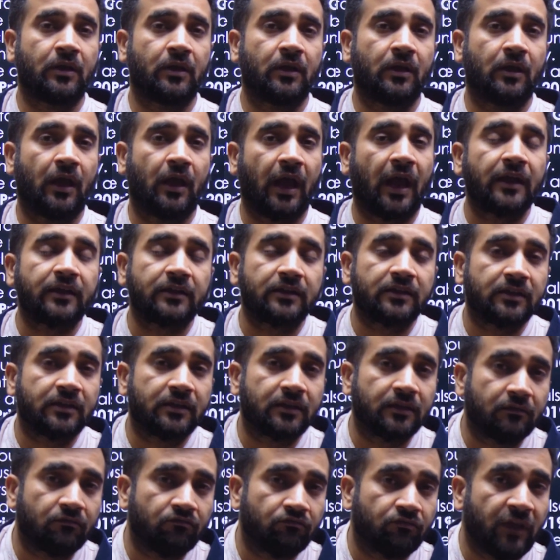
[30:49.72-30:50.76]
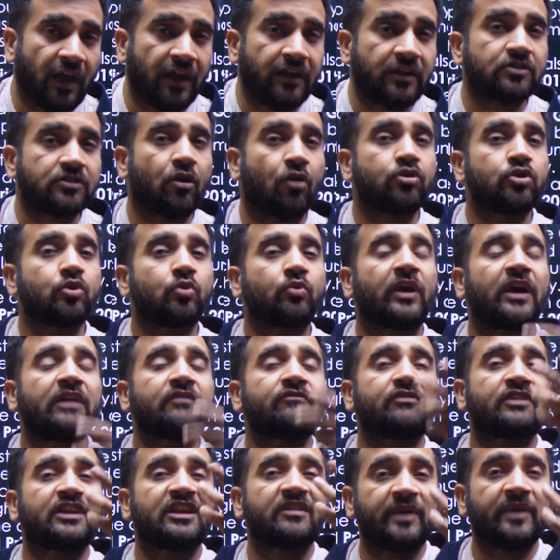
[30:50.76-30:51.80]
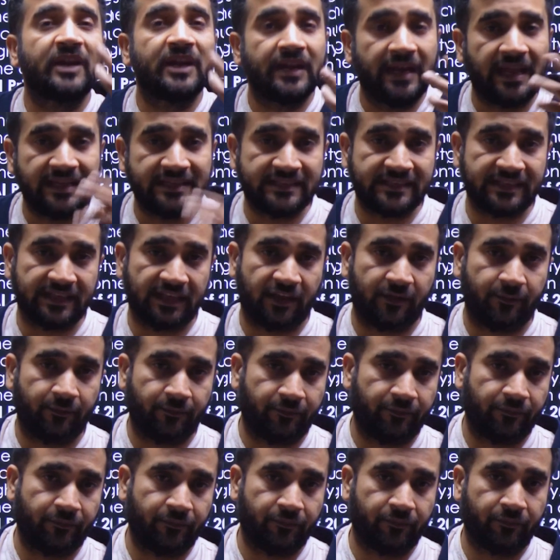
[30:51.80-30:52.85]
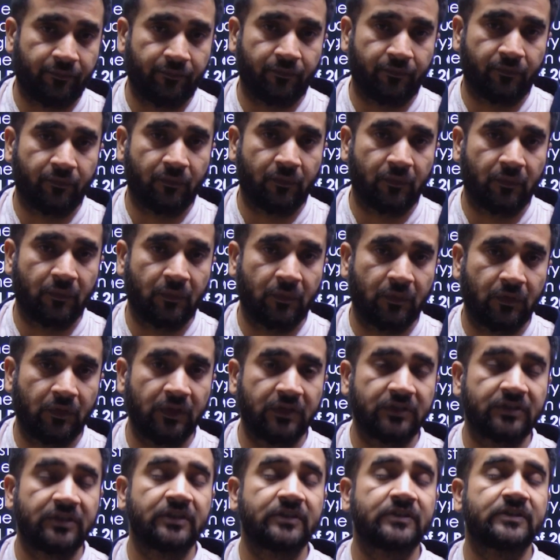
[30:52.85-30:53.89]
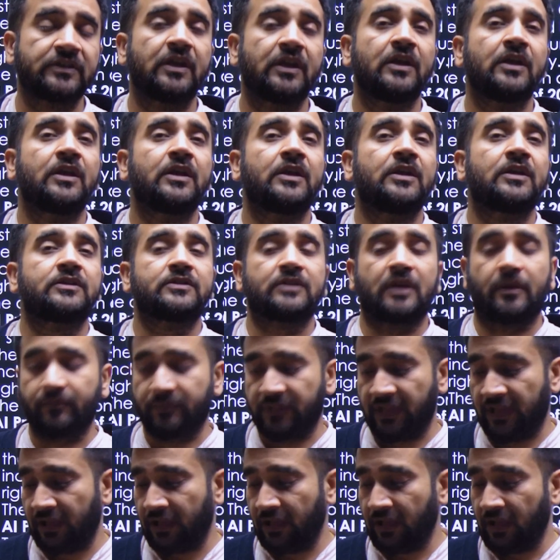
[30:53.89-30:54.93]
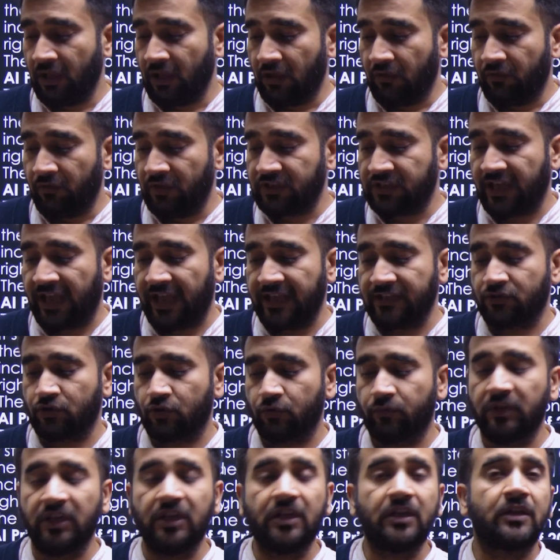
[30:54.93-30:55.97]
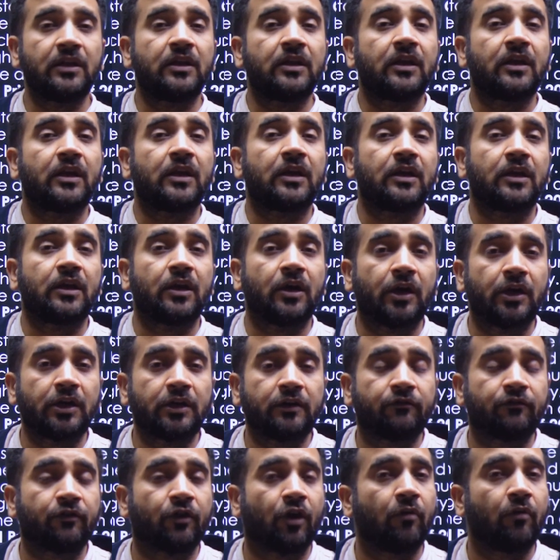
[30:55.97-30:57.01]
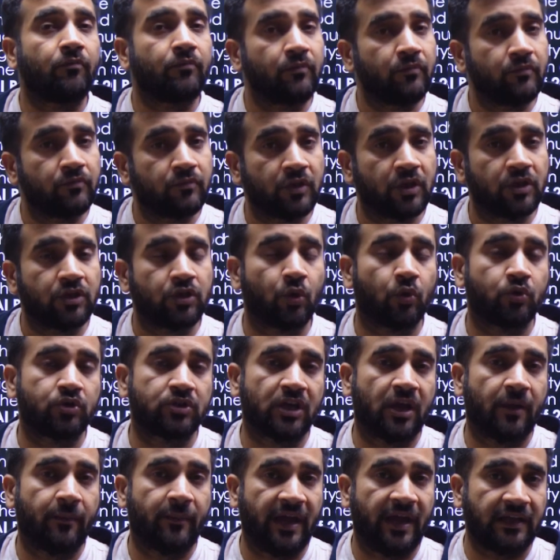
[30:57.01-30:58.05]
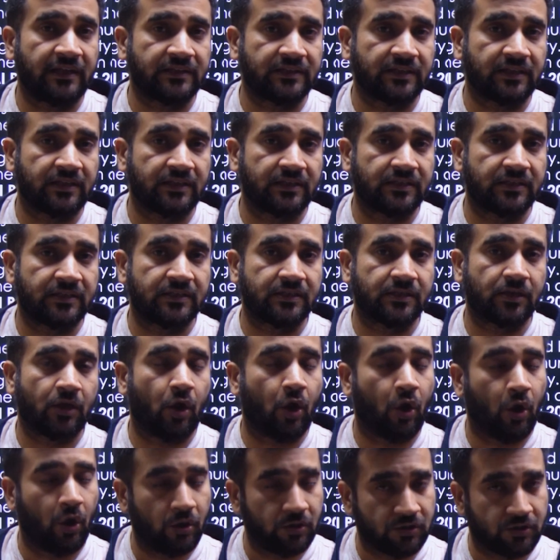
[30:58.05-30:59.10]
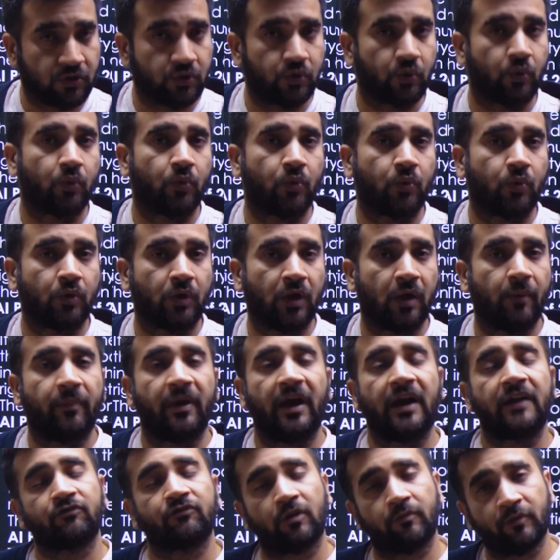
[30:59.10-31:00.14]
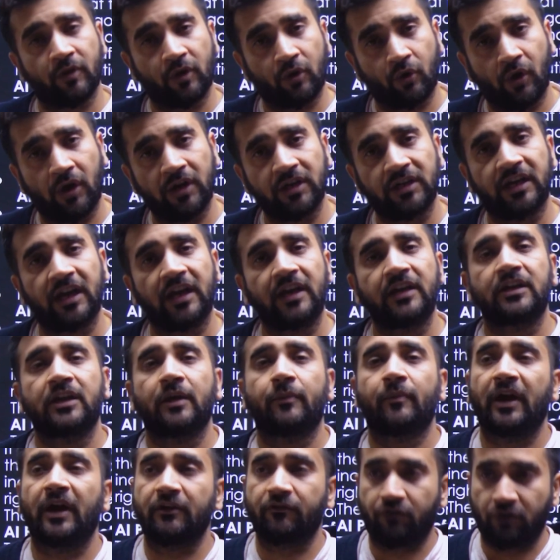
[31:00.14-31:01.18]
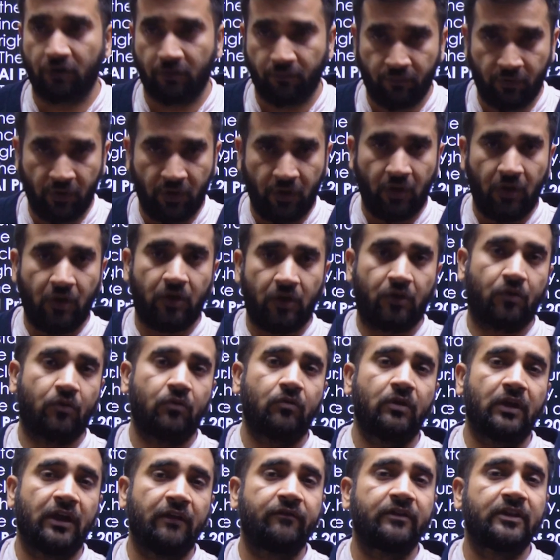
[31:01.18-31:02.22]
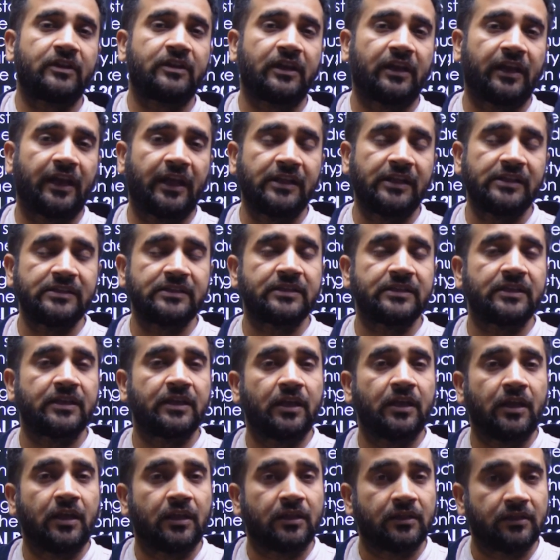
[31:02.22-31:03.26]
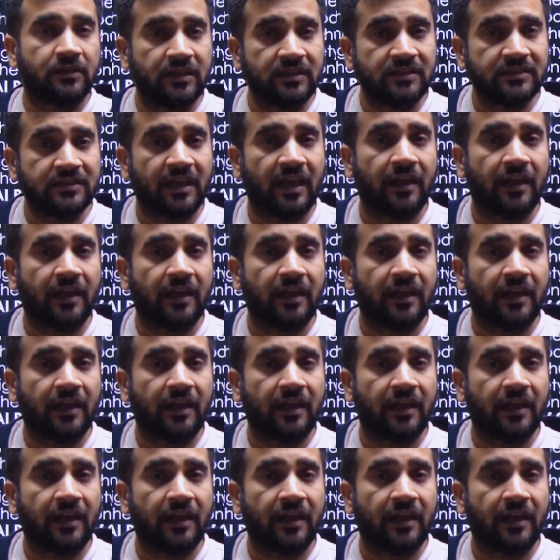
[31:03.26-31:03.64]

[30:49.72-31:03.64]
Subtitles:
And that is how you can frame an essay. This is something which has to be learned from the Yojana magazines also. Apart from the content, apart from everything else, this can